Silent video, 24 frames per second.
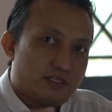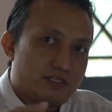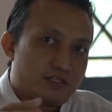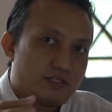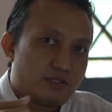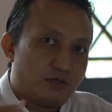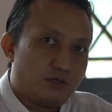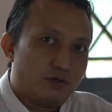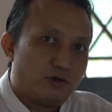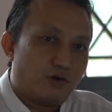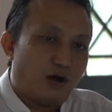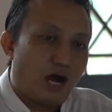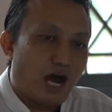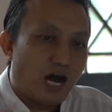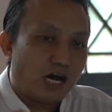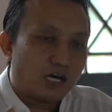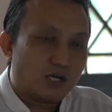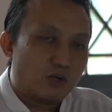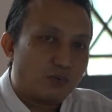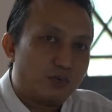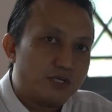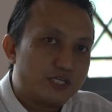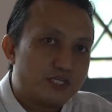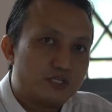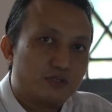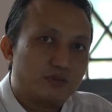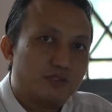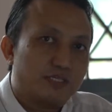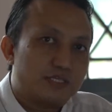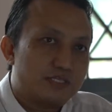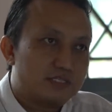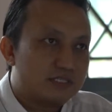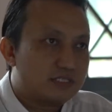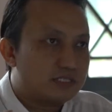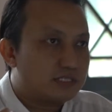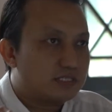So how do we do
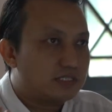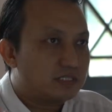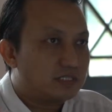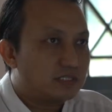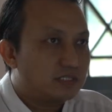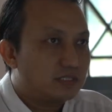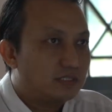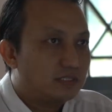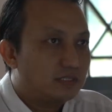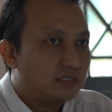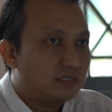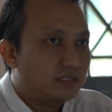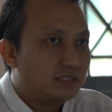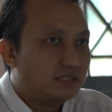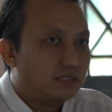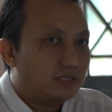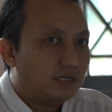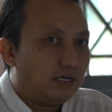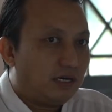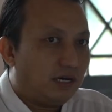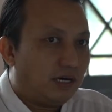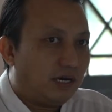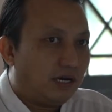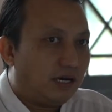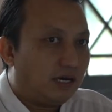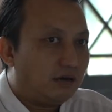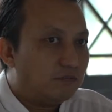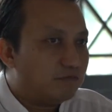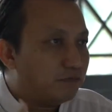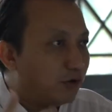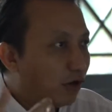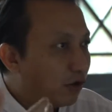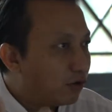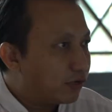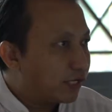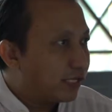this
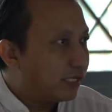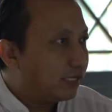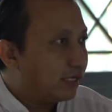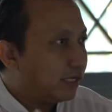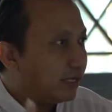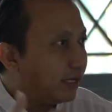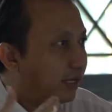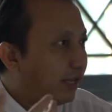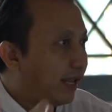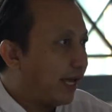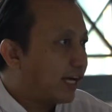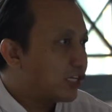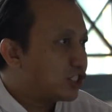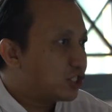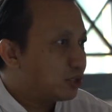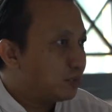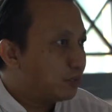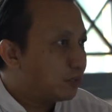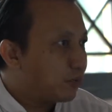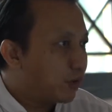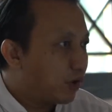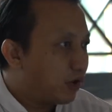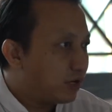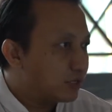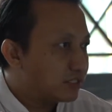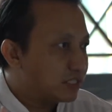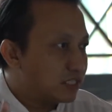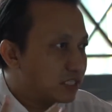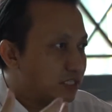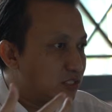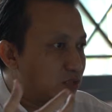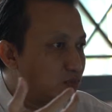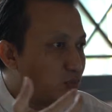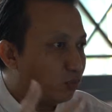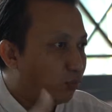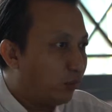voting and election
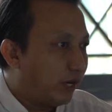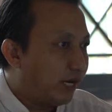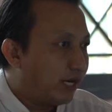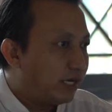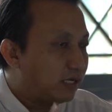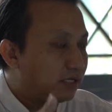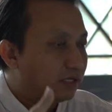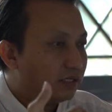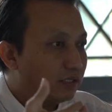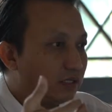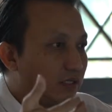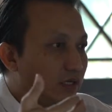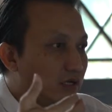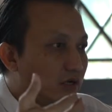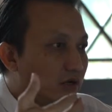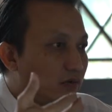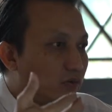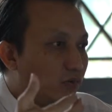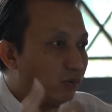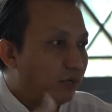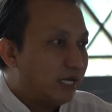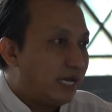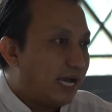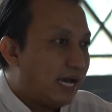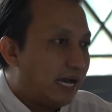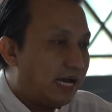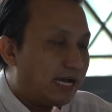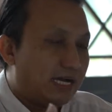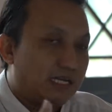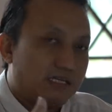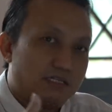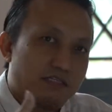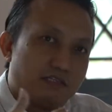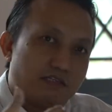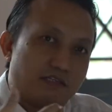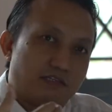process when we
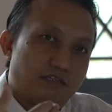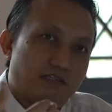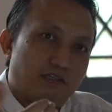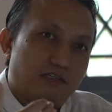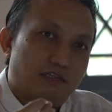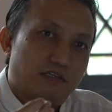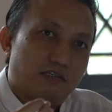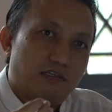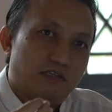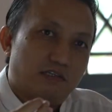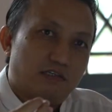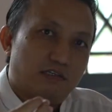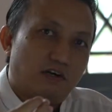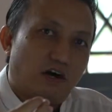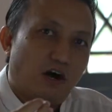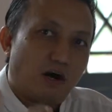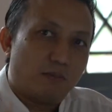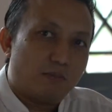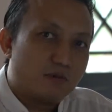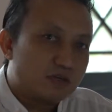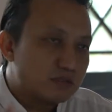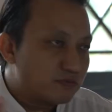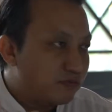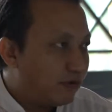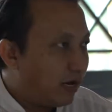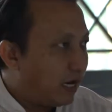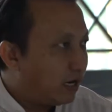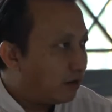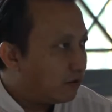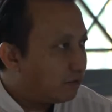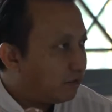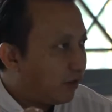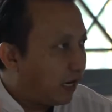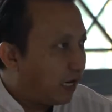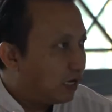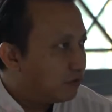had almost
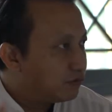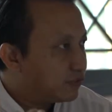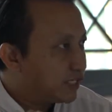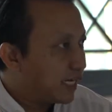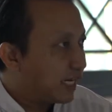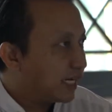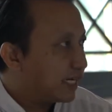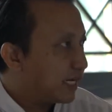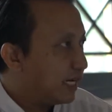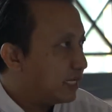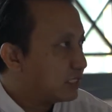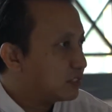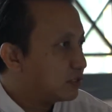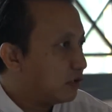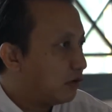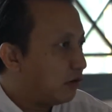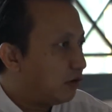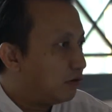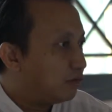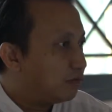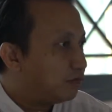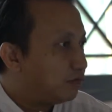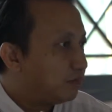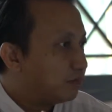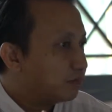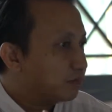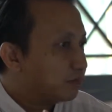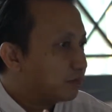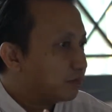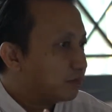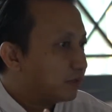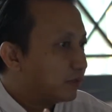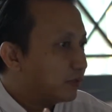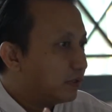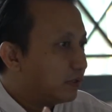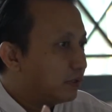5 decades of
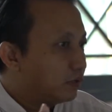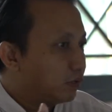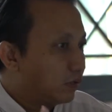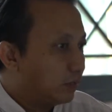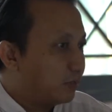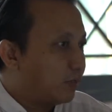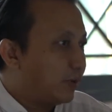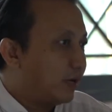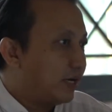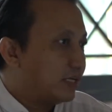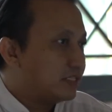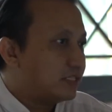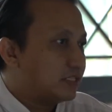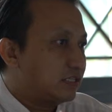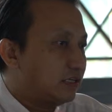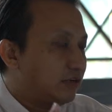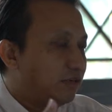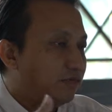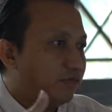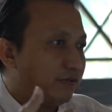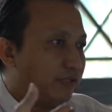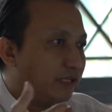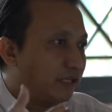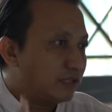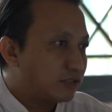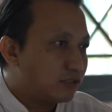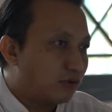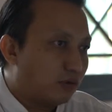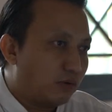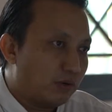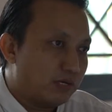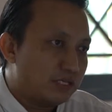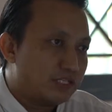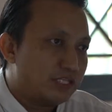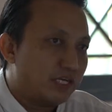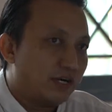repressive and
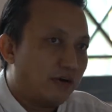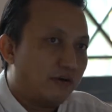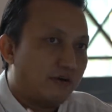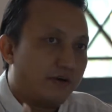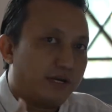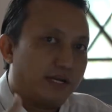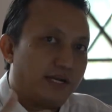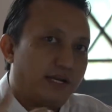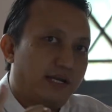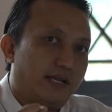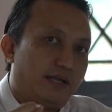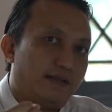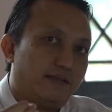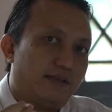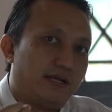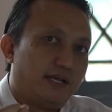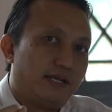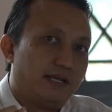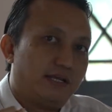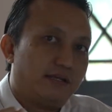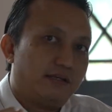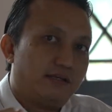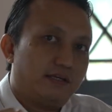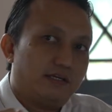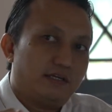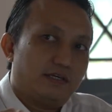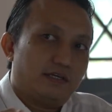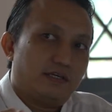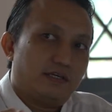authoritarian and then